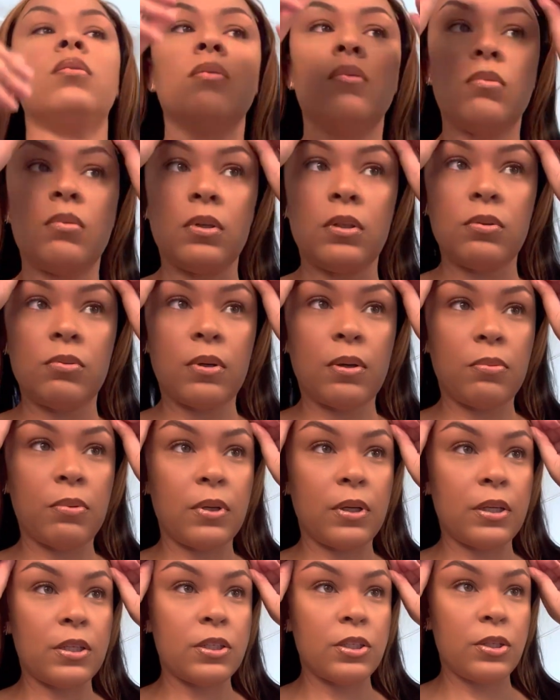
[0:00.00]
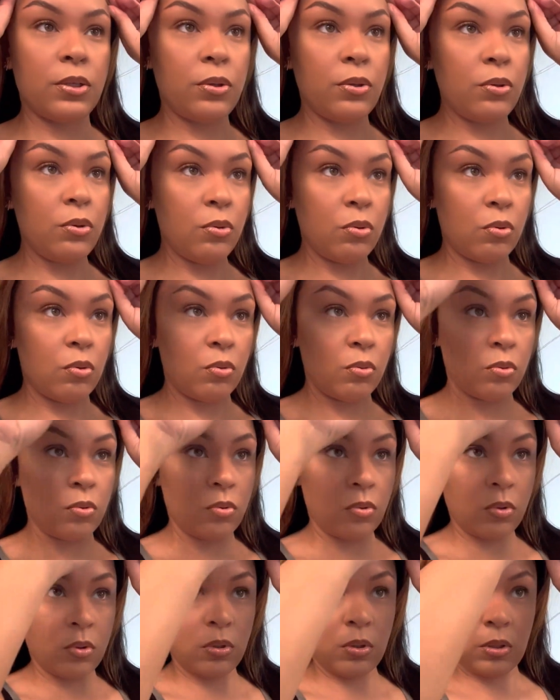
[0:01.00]
What do I want to do?
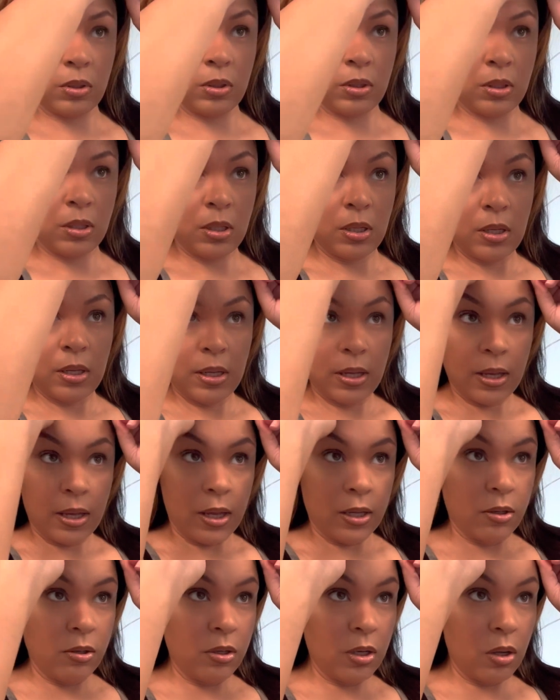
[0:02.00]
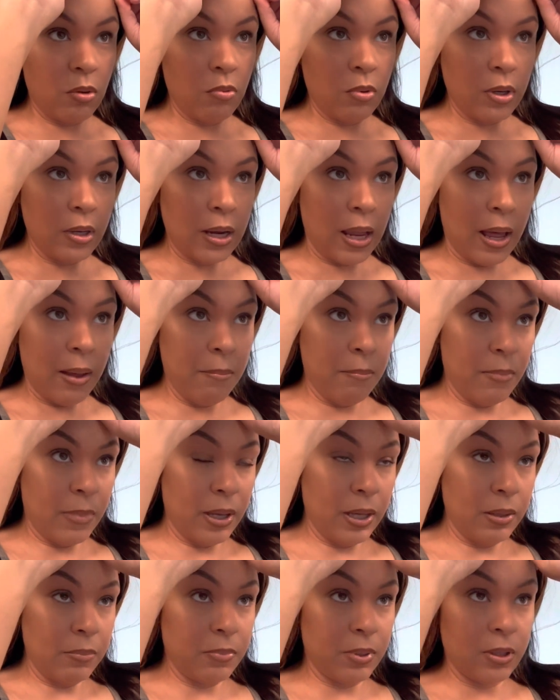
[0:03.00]
You know what? I
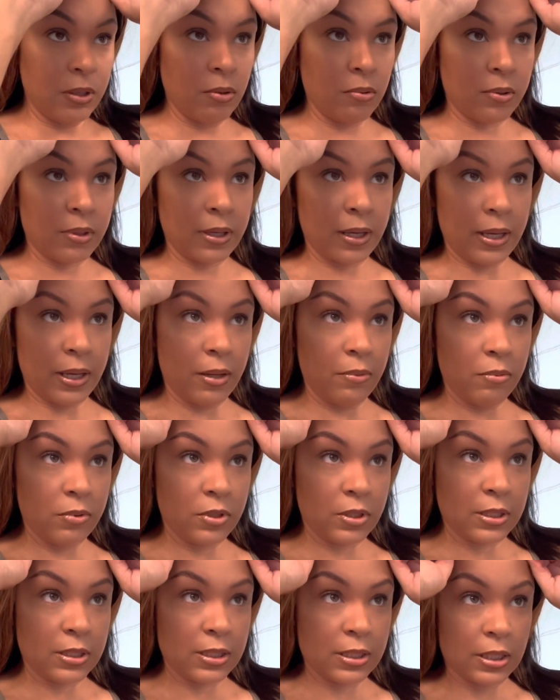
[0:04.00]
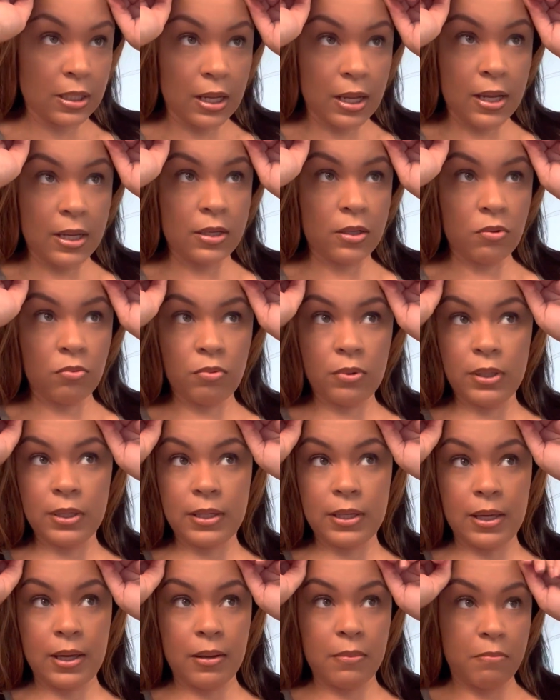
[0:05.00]
may be okay with just sliding the wig
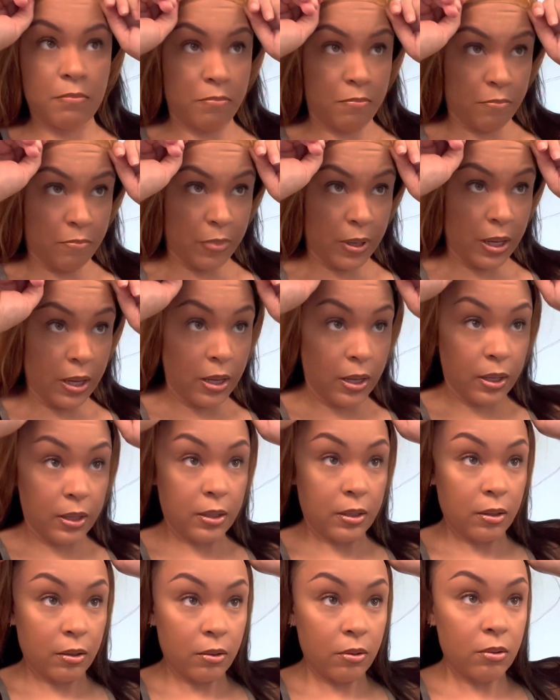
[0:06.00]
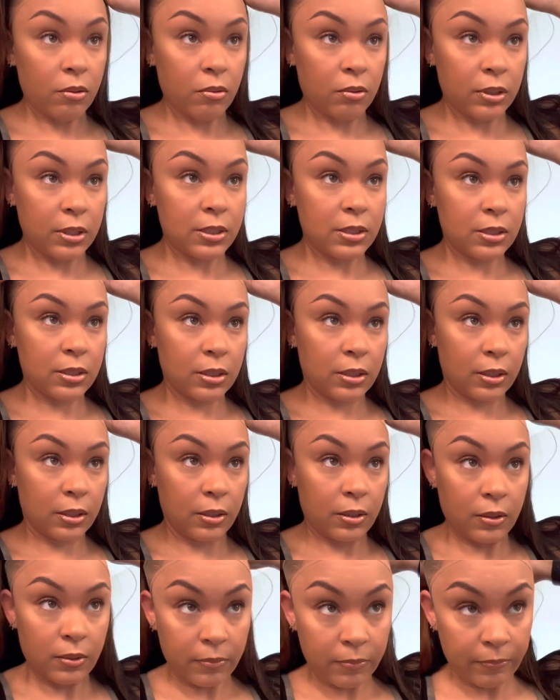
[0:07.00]
cap Hold on, let's see.
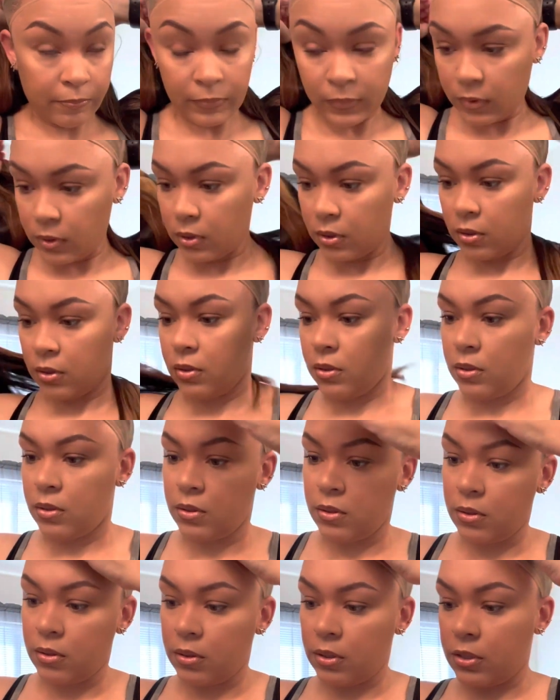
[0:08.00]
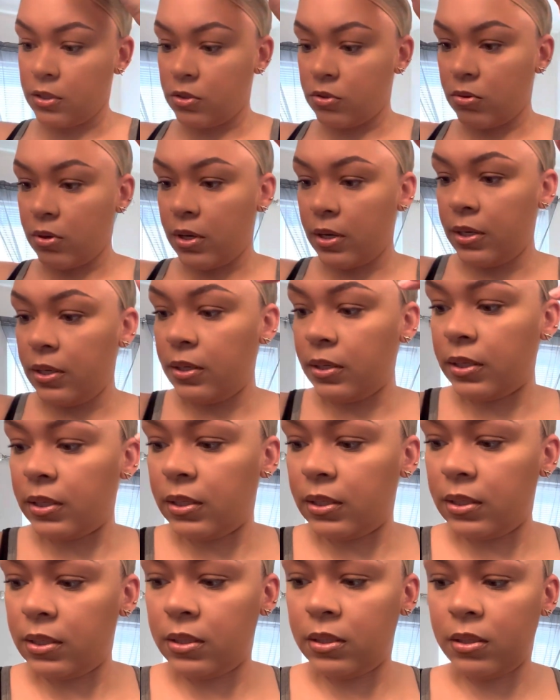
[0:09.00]
Let's try it
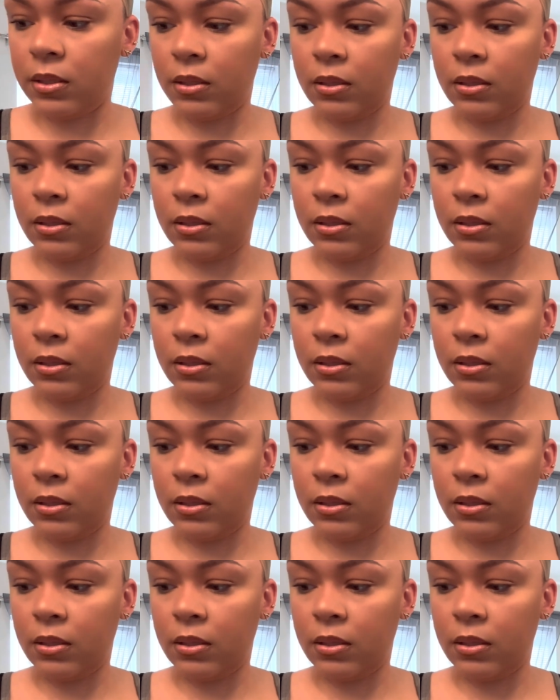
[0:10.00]
again.